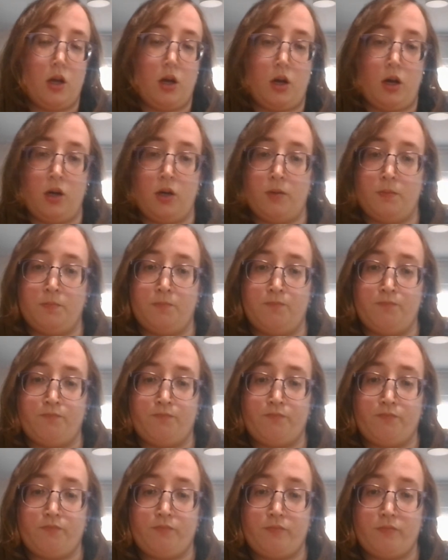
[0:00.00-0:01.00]
And
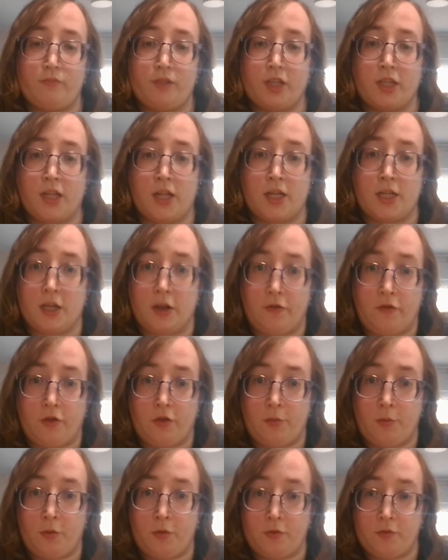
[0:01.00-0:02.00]
that is it for
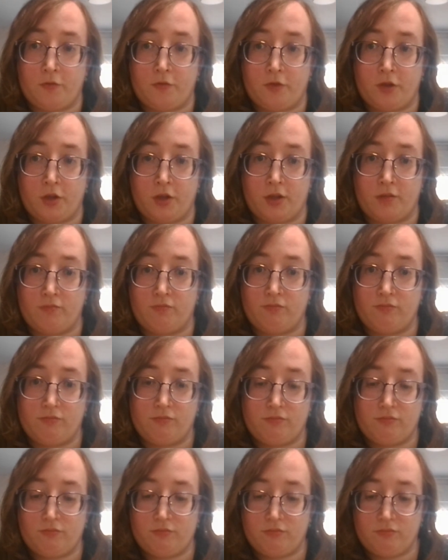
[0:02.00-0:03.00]
the
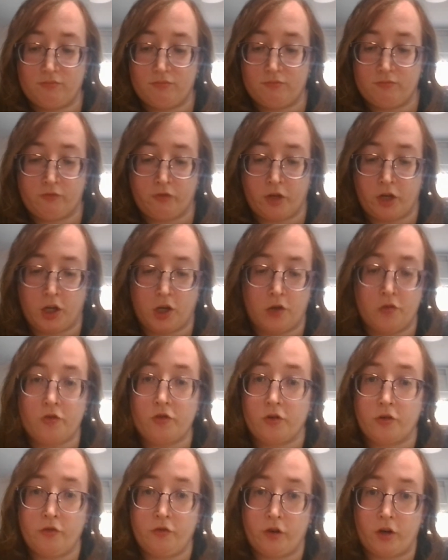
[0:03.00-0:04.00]
video
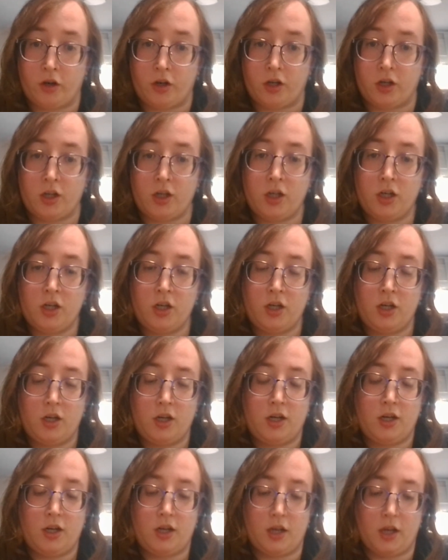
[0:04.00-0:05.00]
so far.
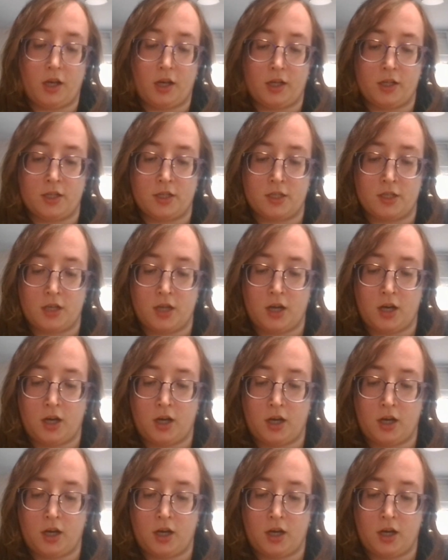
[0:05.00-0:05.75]
And